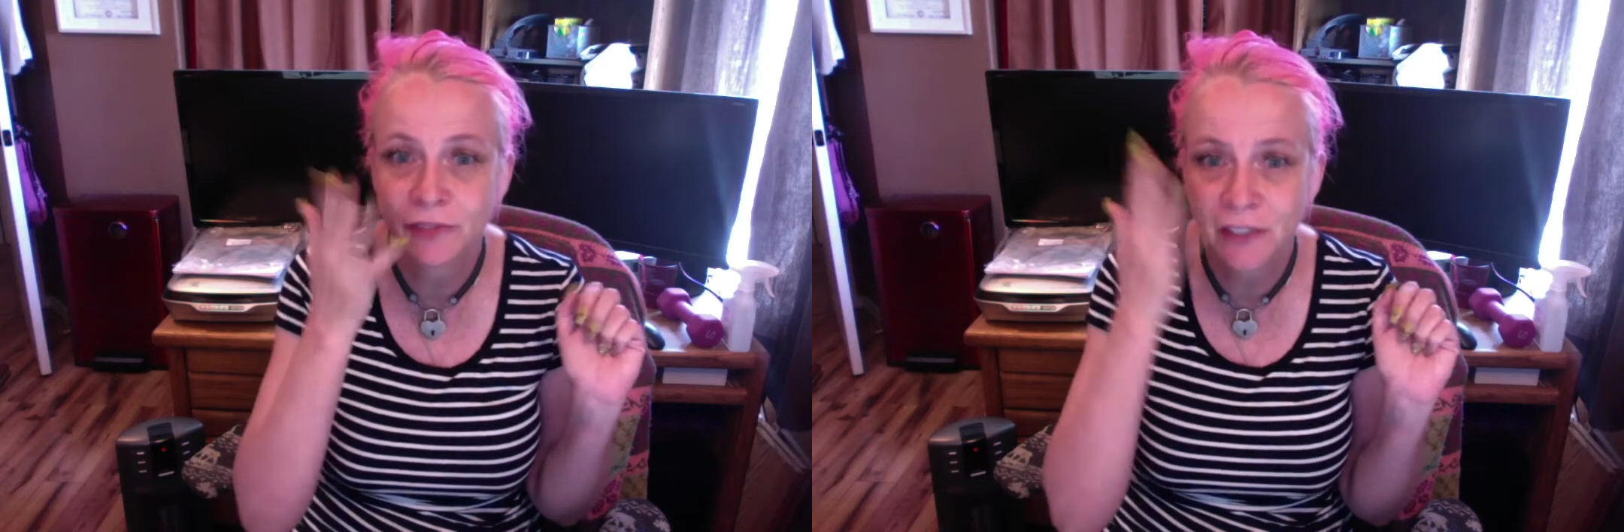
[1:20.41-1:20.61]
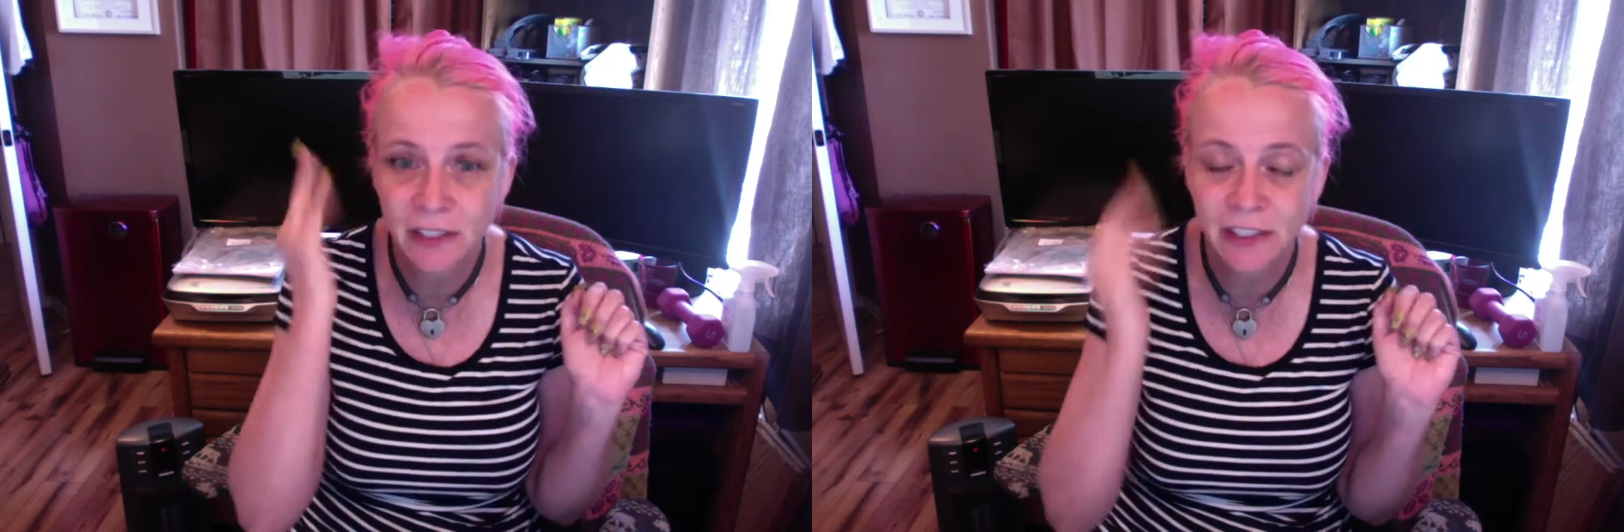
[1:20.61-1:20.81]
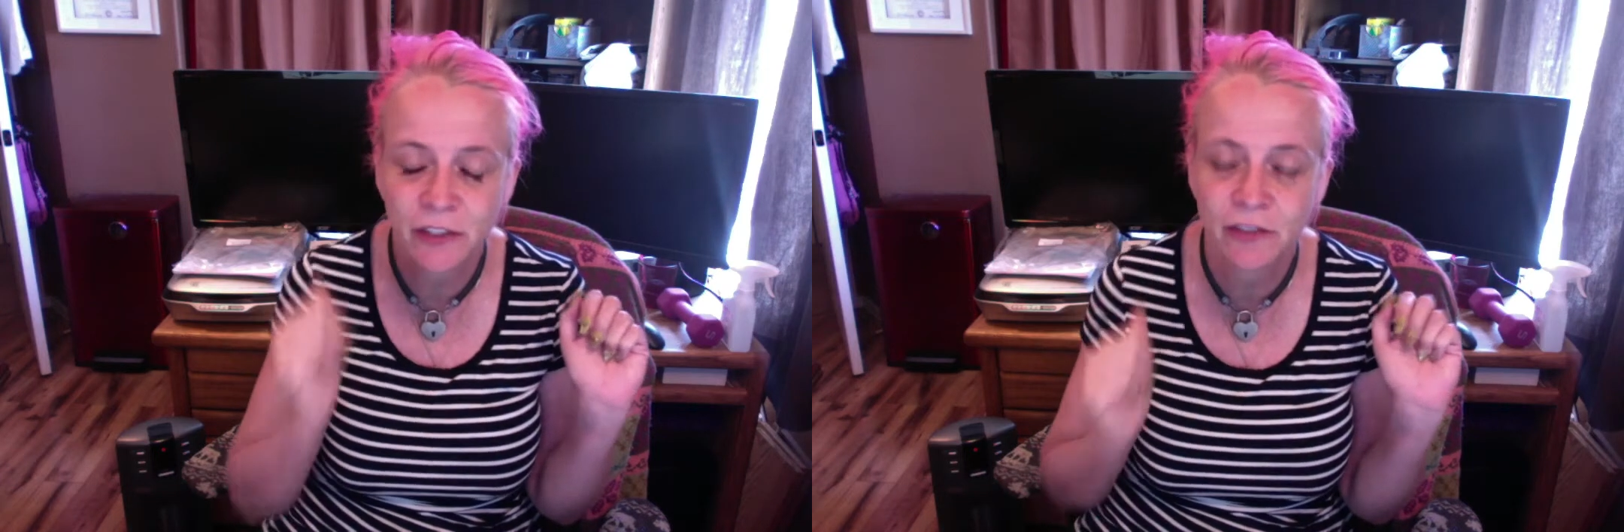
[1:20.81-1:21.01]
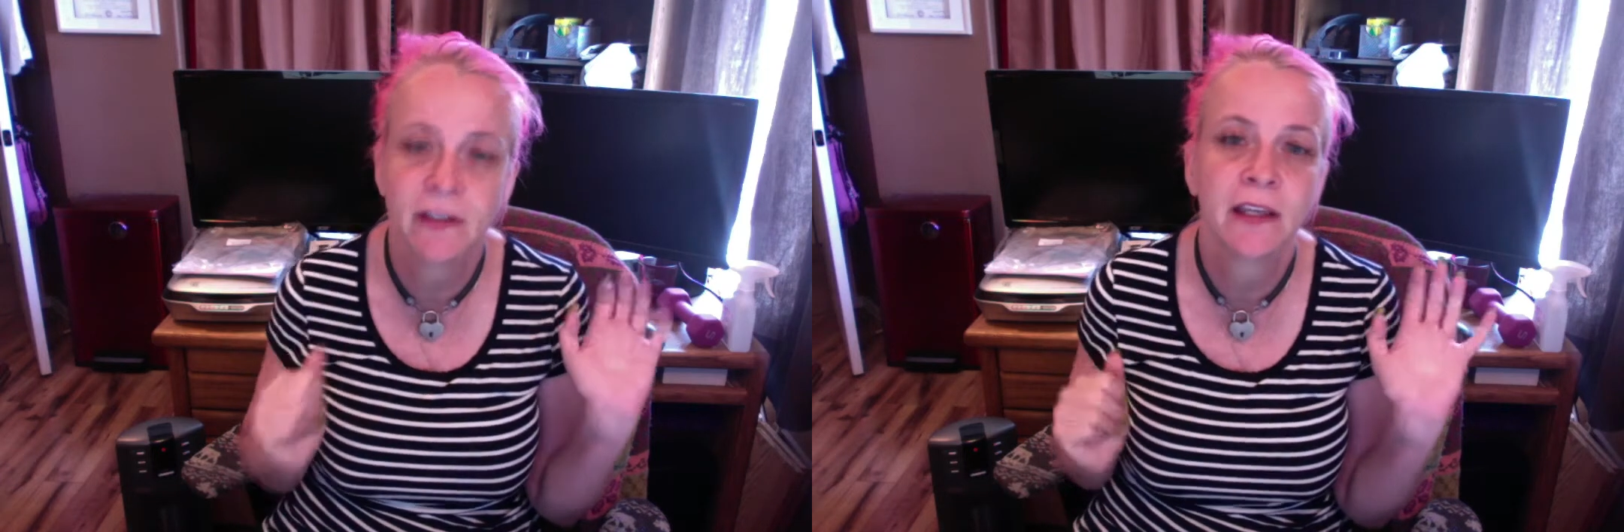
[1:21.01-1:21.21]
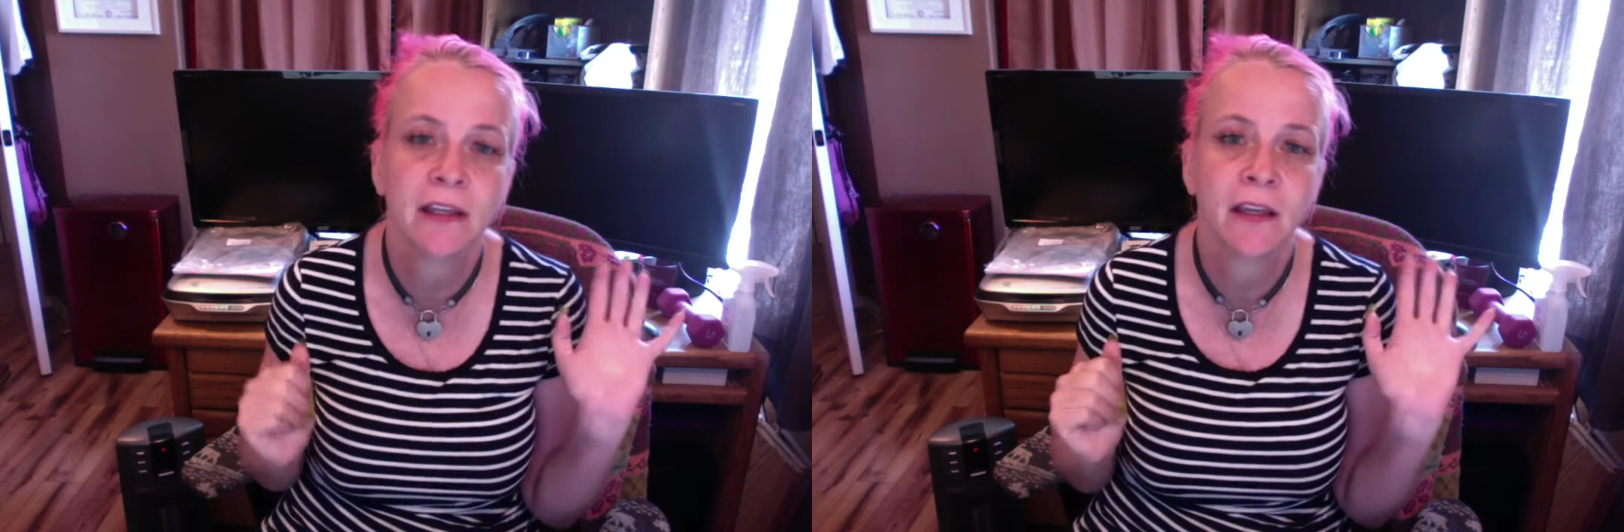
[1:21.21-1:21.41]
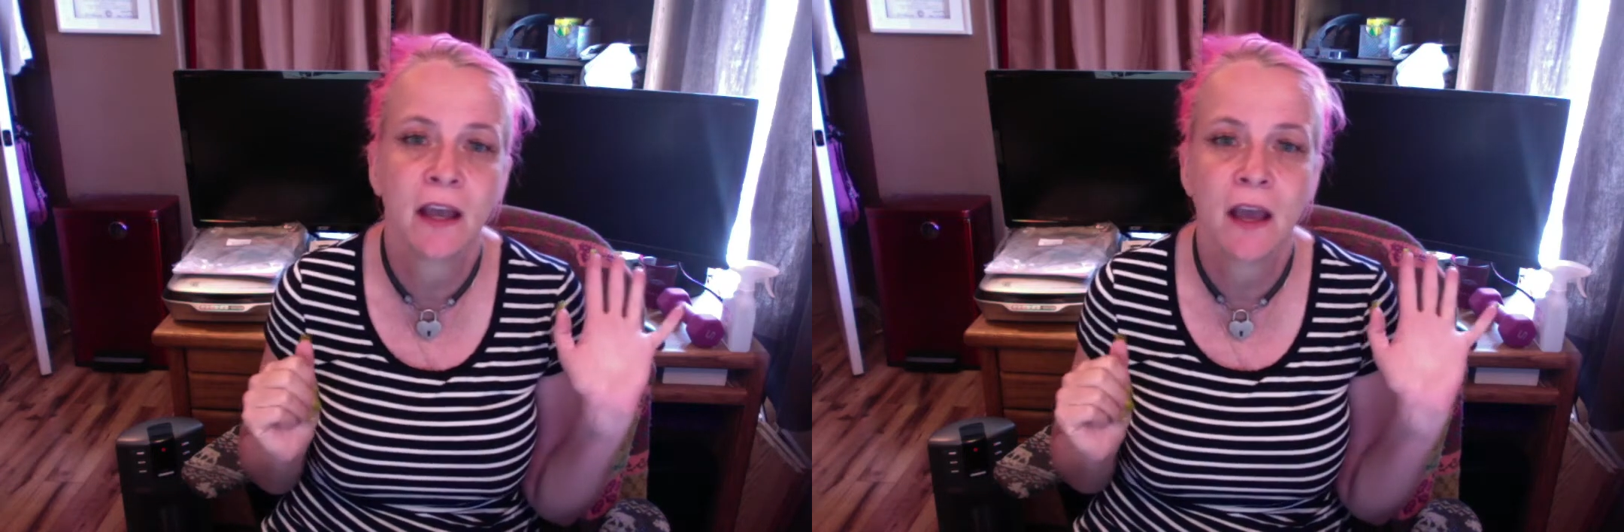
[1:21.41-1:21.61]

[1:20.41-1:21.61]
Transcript: the cleaner thing